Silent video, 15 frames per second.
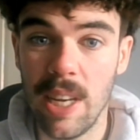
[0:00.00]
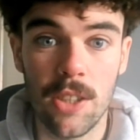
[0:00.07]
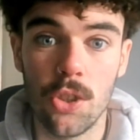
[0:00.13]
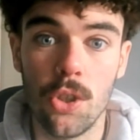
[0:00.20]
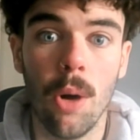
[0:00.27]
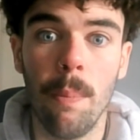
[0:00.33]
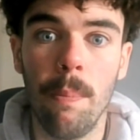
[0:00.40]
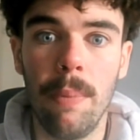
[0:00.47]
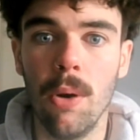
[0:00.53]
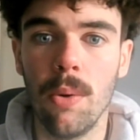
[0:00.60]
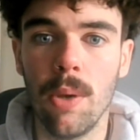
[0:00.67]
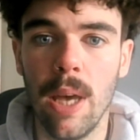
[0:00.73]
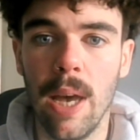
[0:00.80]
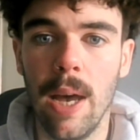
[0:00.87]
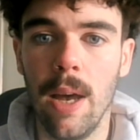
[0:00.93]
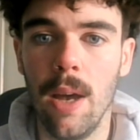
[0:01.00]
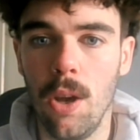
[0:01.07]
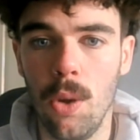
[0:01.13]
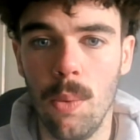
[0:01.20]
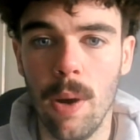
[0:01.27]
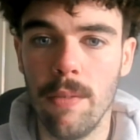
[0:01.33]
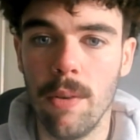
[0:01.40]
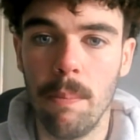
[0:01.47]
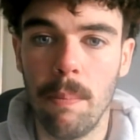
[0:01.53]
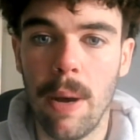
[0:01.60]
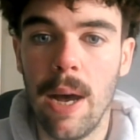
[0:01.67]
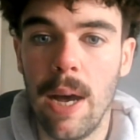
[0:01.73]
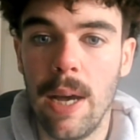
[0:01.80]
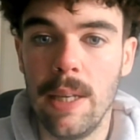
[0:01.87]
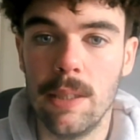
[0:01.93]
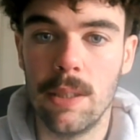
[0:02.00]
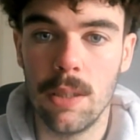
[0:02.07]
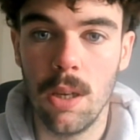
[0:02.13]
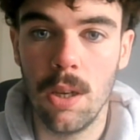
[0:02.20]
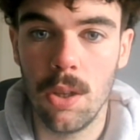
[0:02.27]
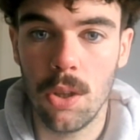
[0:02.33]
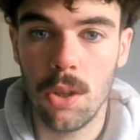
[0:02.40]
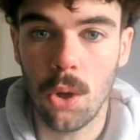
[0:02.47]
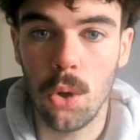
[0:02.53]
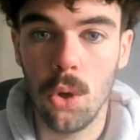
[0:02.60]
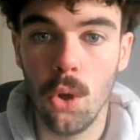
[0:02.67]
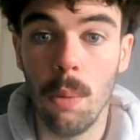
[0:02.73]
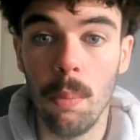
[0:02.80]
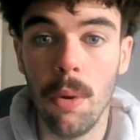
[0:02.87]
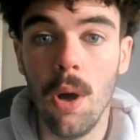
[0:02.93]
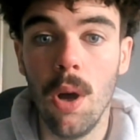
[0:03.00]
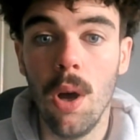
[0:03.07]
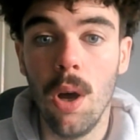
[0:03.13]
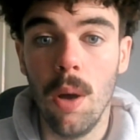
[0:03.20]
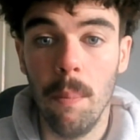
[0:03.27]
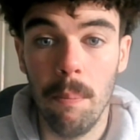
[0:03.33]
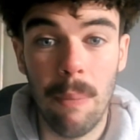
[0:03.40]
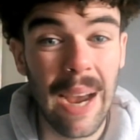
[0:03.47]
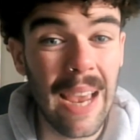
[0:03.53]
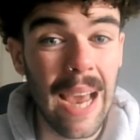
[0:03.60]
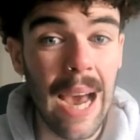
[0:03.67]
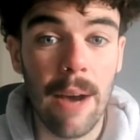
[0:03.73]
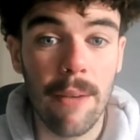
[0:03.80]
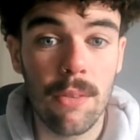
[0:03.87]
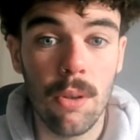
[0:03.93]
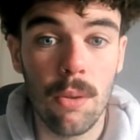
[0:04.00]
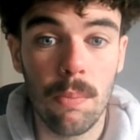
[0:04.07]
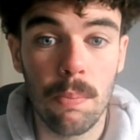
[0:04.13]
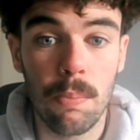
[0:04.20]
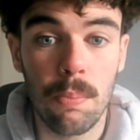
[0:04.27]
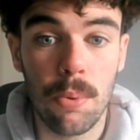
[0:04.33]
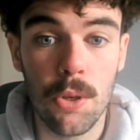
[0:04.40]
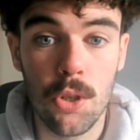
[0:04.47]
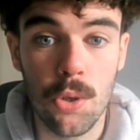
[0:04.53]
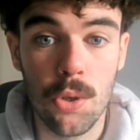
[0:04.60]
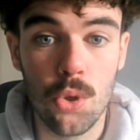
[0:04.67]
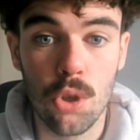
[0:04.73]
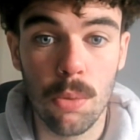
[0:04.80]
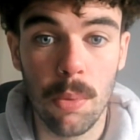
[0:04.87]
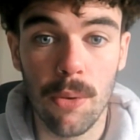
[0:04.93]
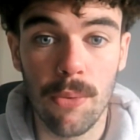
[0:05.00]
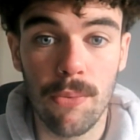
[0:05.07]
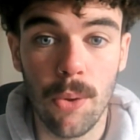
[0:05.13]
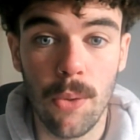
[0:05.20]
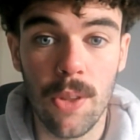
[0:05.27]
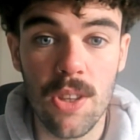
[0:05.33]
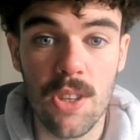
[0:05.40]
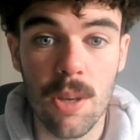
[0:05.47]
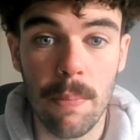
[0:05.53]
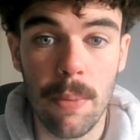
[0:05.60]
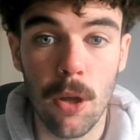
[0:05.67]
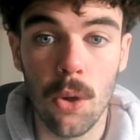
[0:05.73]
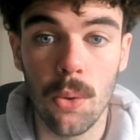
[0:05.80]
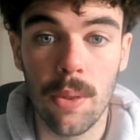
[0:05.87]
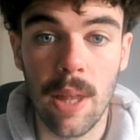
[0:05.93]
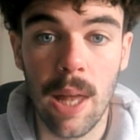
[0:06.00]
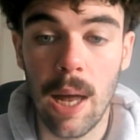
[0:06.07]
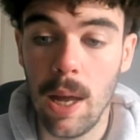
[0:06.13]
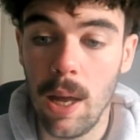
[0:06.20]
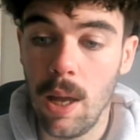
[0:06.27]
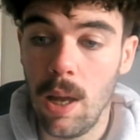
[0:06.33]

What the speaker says: It's not built yet. Whoever buys the club might have to produce some of the funding to build that.